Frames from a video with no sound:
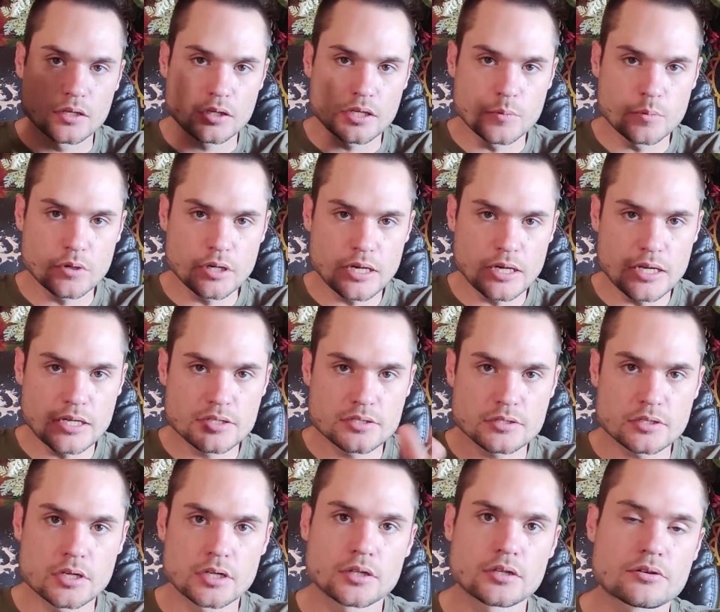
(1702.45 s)
keep your
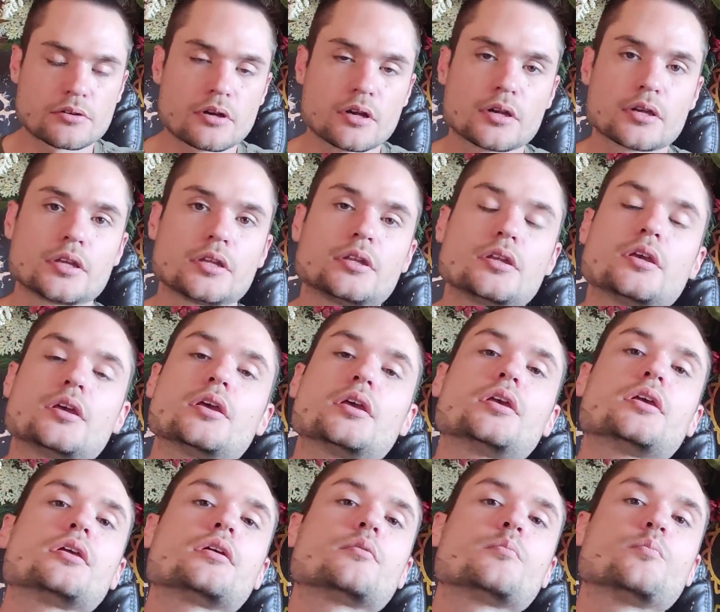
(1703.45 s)
eyes on the target,
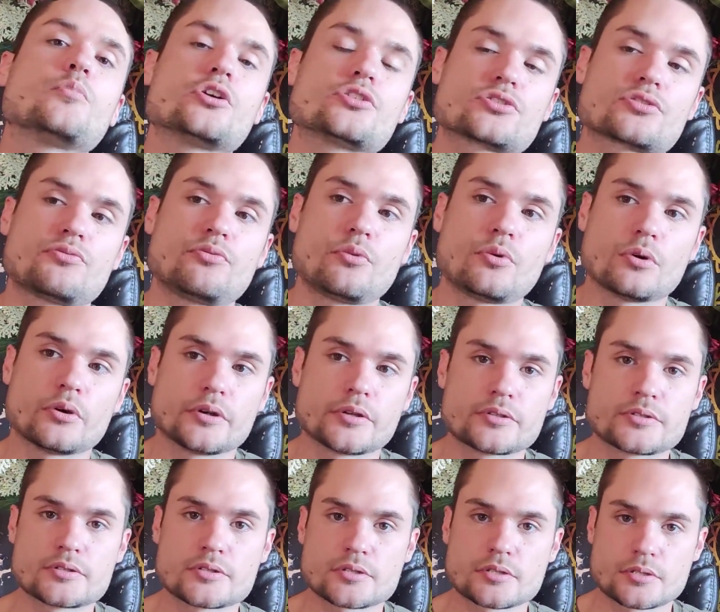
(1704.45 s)
push
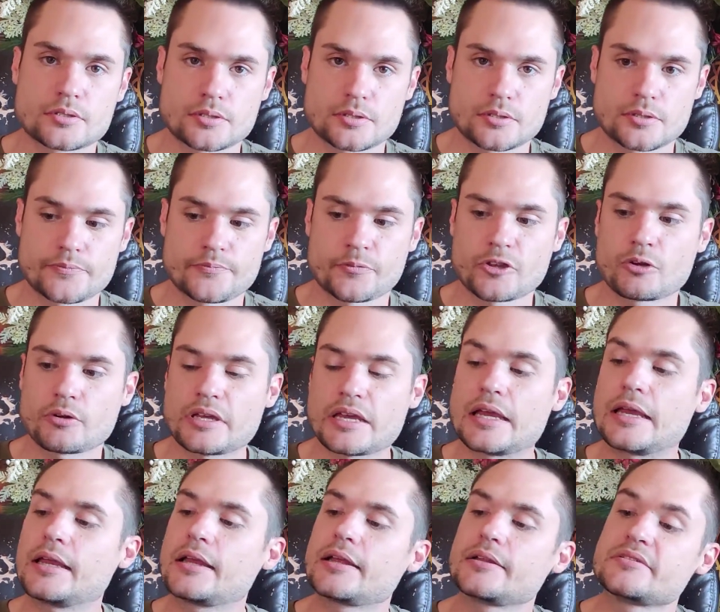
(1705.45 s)
forwards, okay?